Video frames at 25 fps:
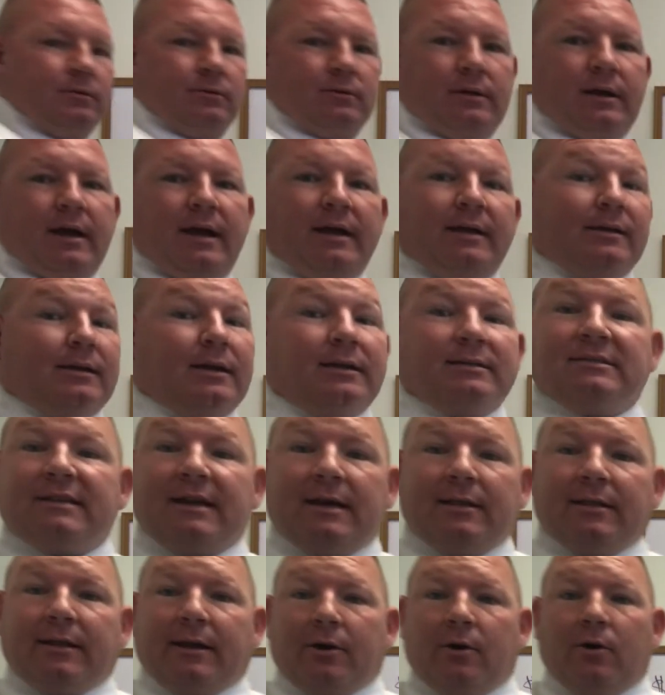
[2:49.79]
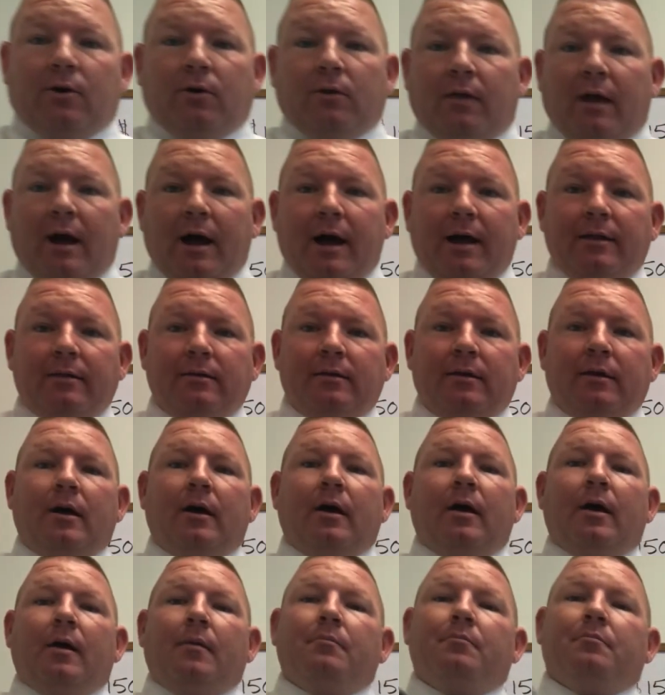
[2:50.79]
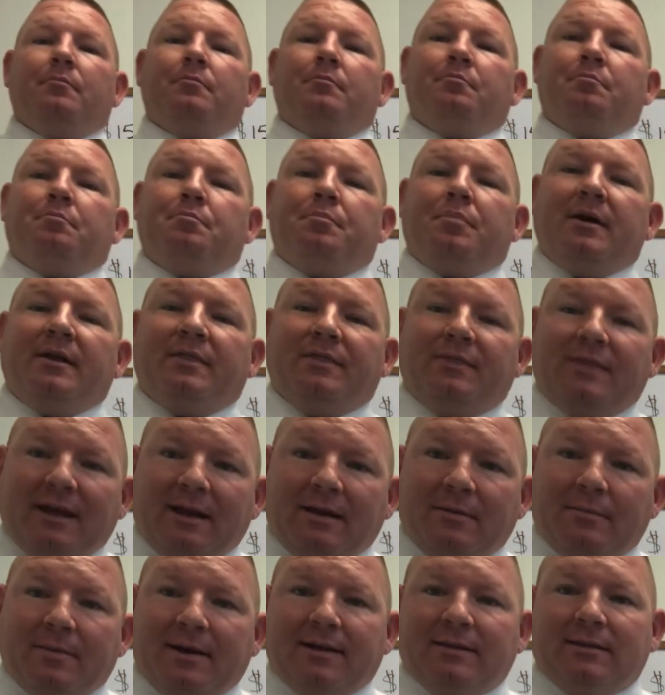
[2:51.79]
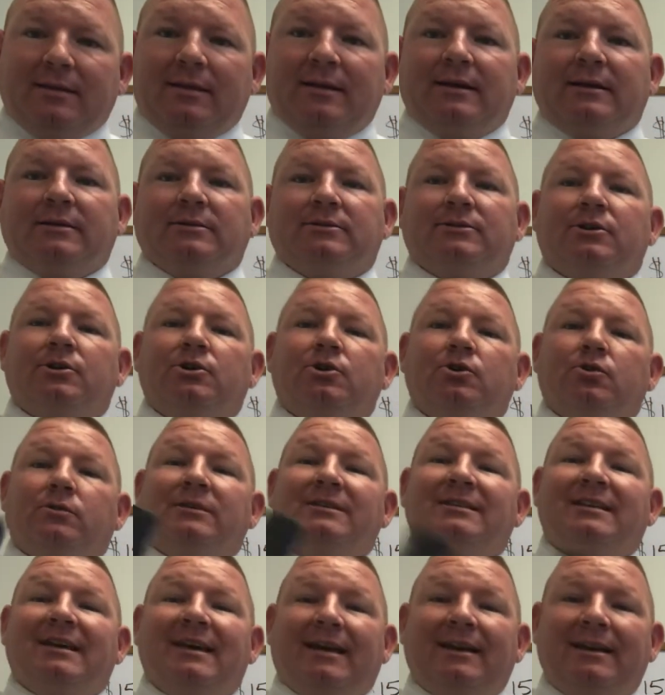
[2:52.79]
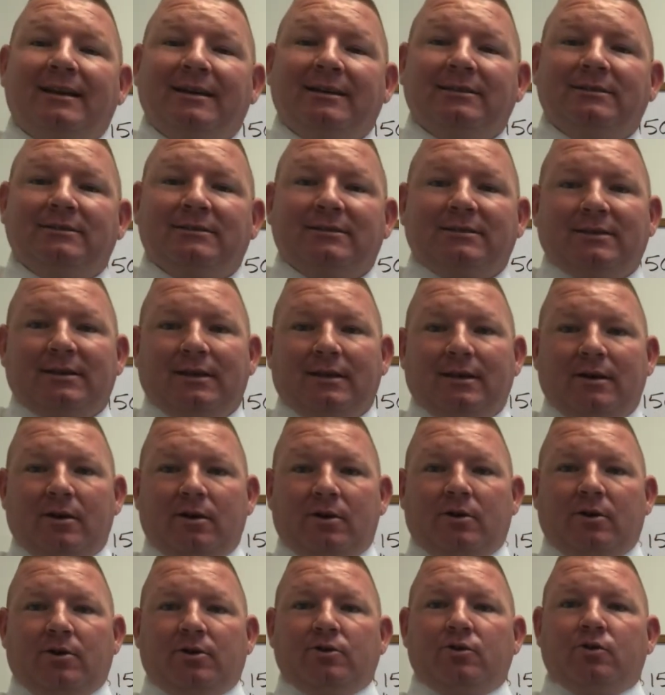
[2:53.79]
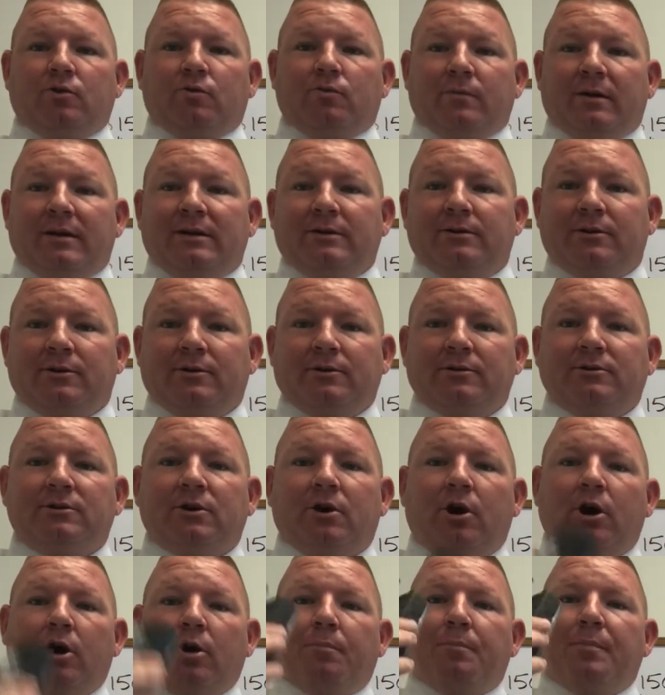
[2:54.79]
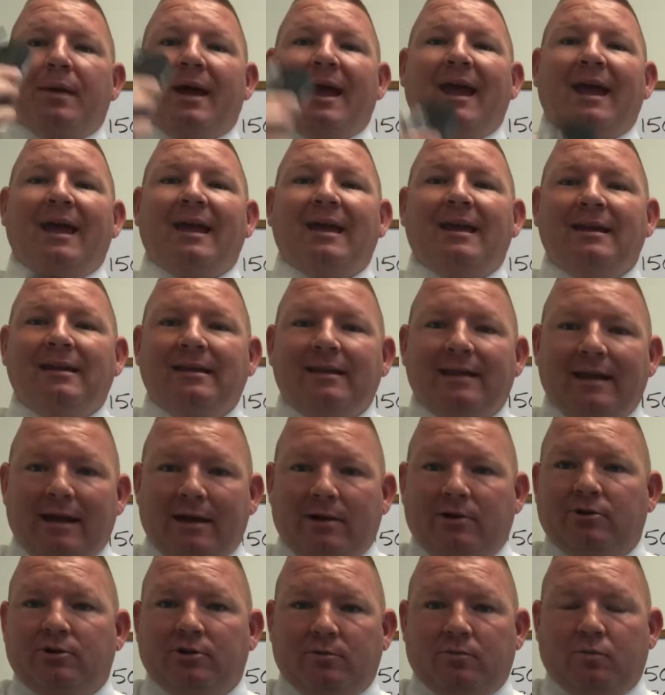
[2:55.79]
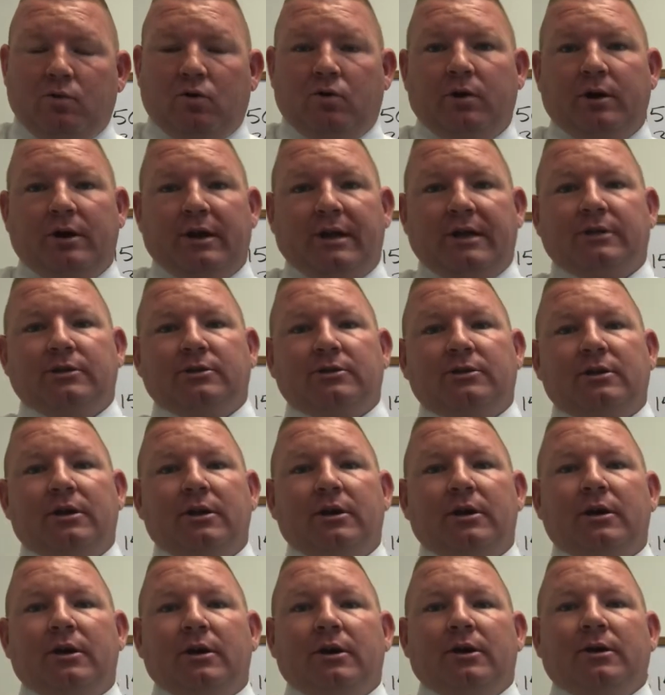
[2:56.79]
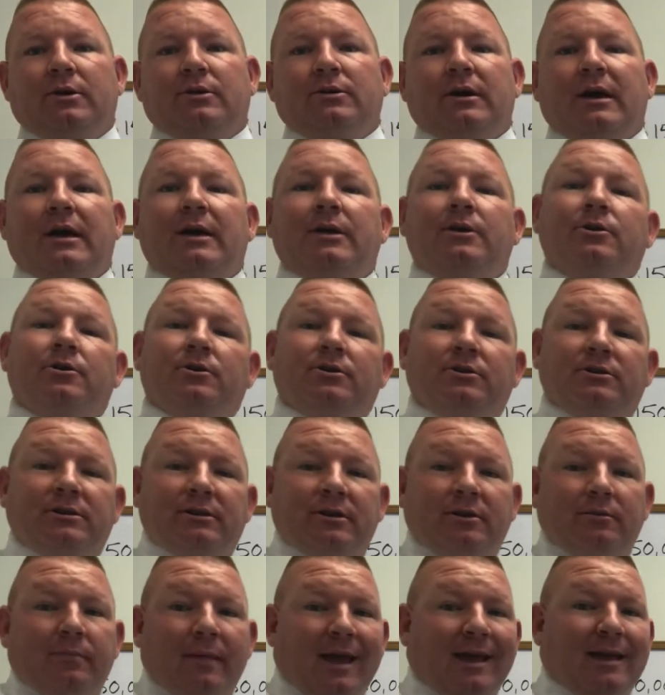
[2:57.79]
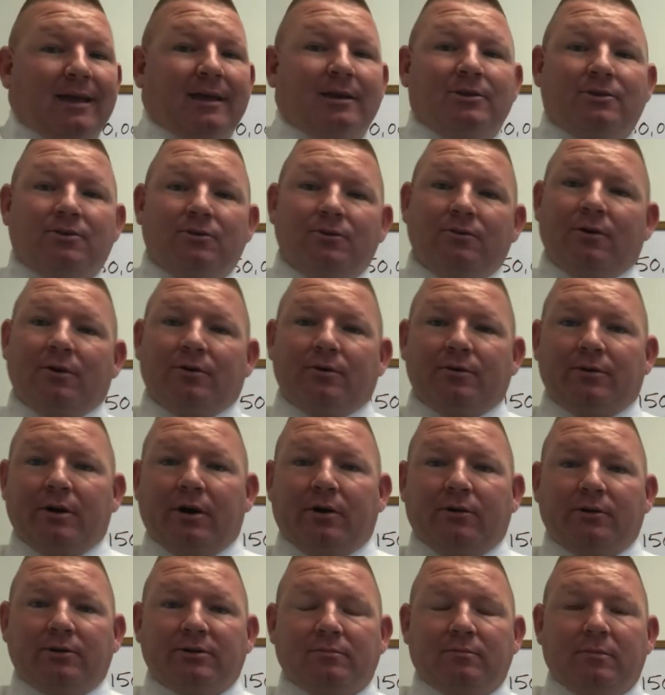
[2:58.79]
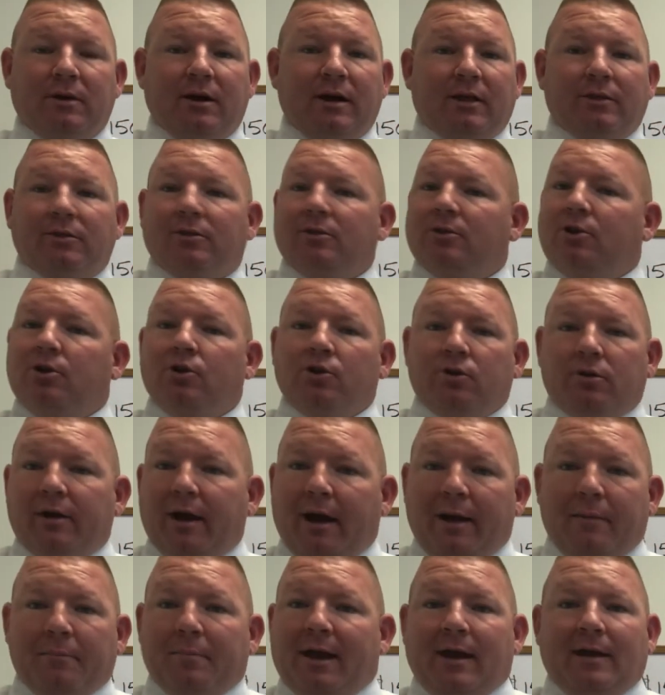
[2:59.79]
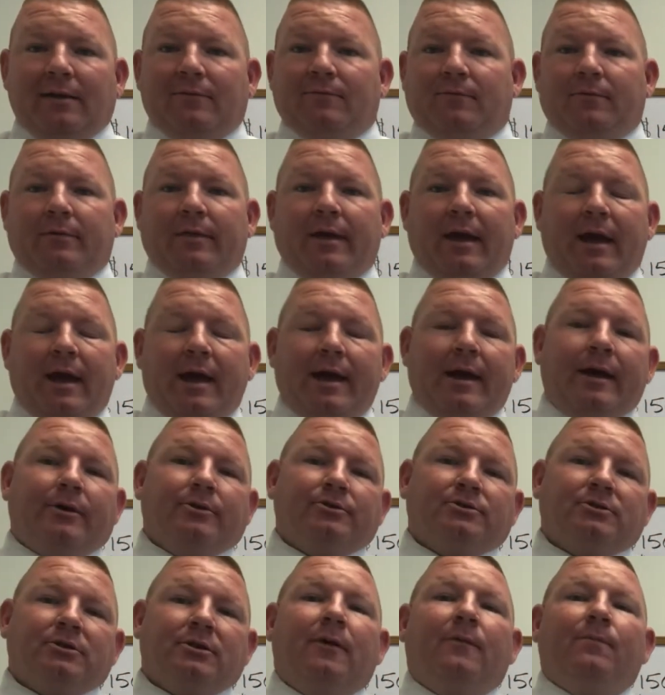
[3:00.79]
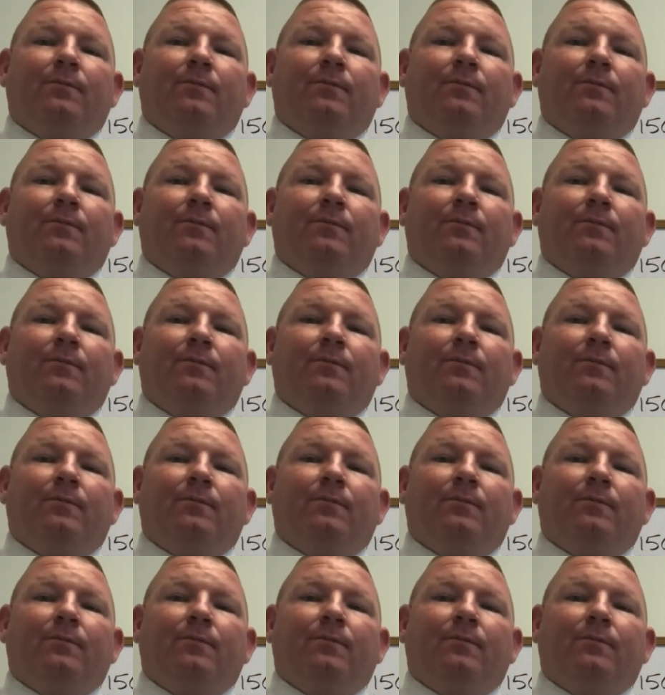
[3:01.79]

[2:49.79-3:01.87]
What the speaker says: Okay, doesn't sound like a whole lot, but think about this. Your tenants, your renters, are paying down your mortgage, and you're still making $200 a month. You're not paying for that house.